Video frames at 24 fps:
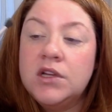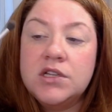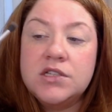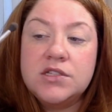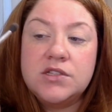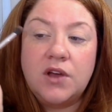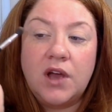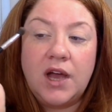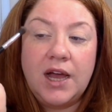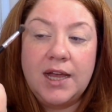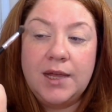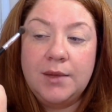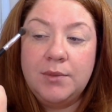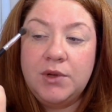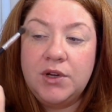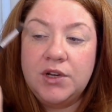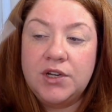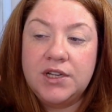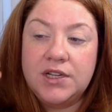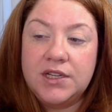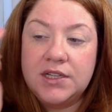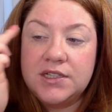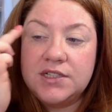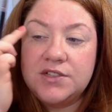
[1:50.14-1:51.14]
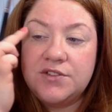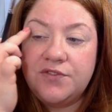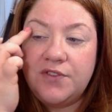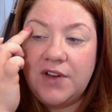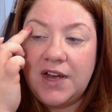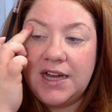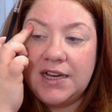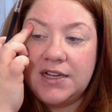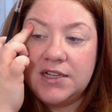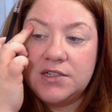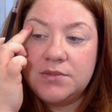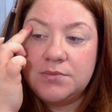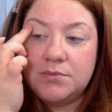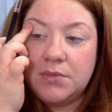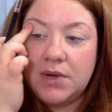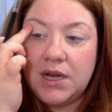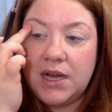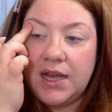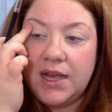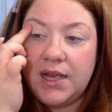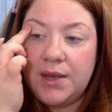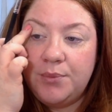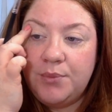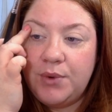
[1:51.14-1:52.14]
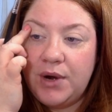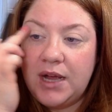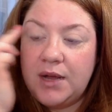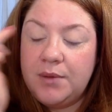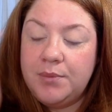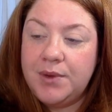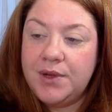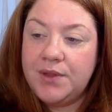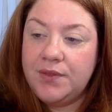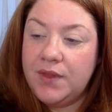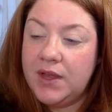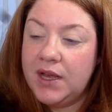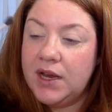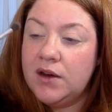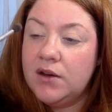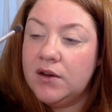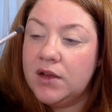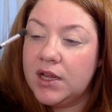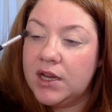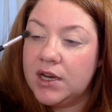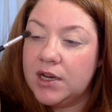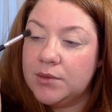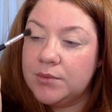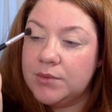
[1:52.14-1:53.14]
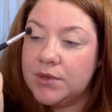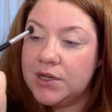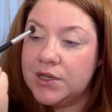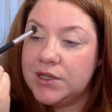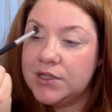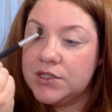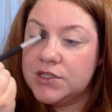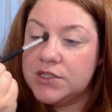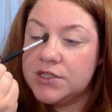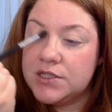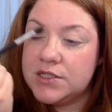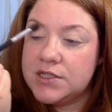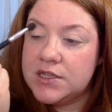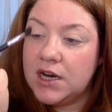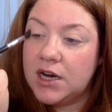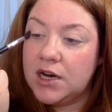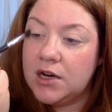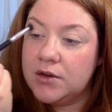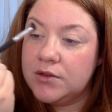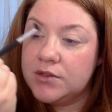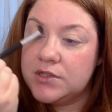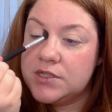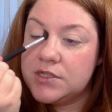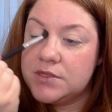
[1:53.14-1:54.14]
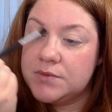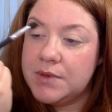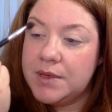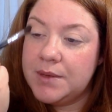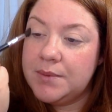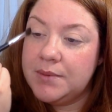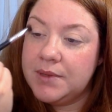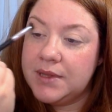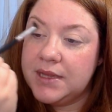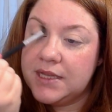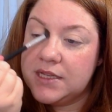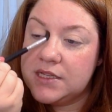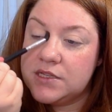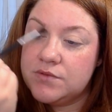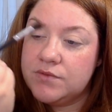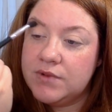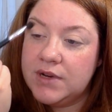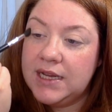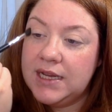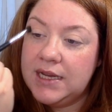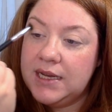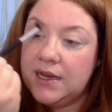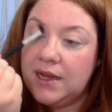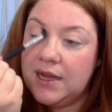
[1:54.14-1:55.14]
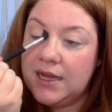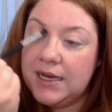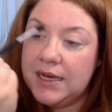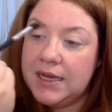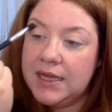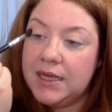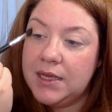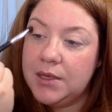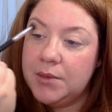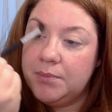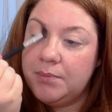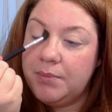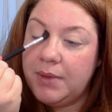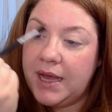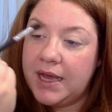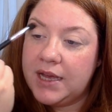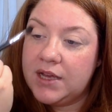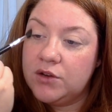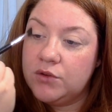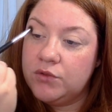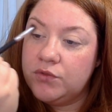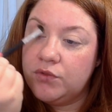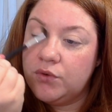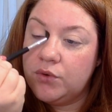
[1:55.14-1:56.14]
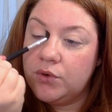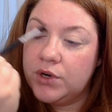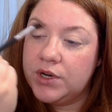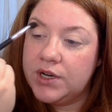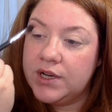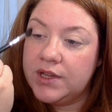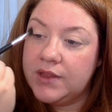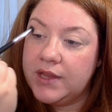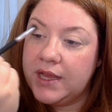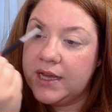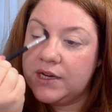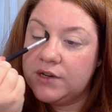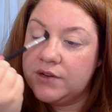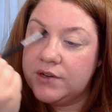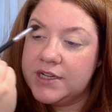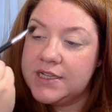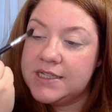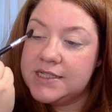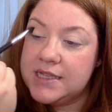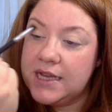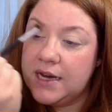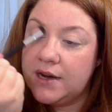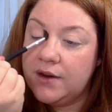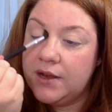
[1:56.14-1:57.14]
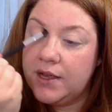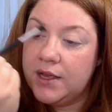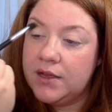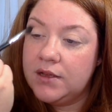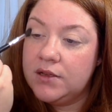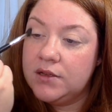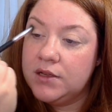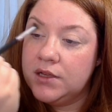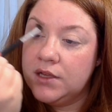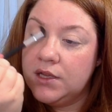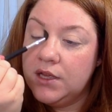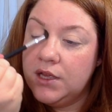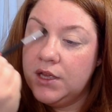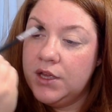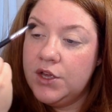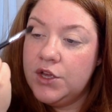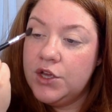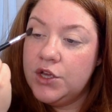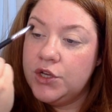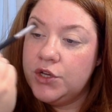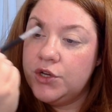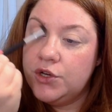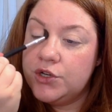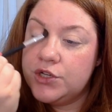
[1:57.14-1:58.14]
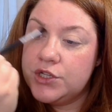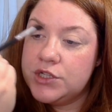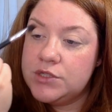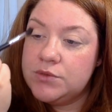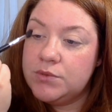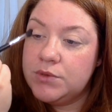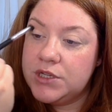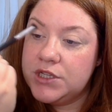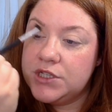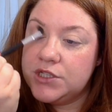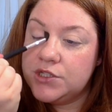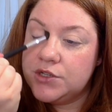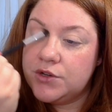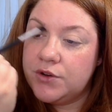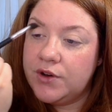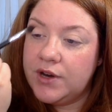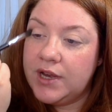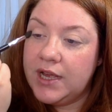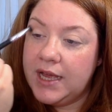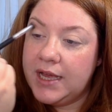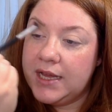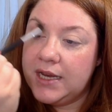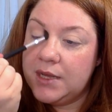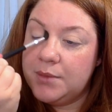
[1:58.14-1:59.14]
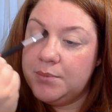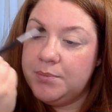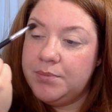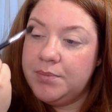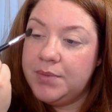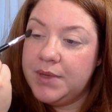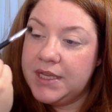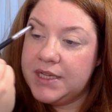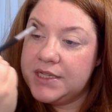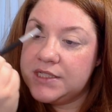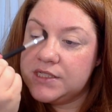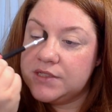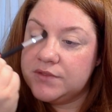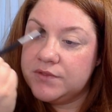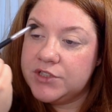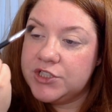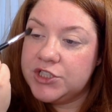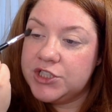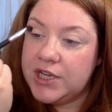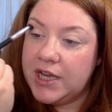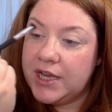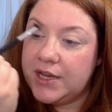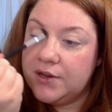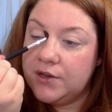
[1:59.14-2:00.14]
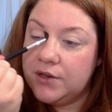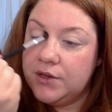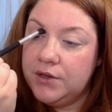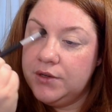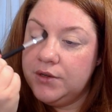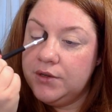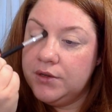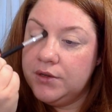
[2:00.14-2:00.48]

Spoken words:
So I'm going to find my brow bone there, and I'm going to start sweeping this really lightly back and forward in that crease area. You're just wanting to create a bit of a shadow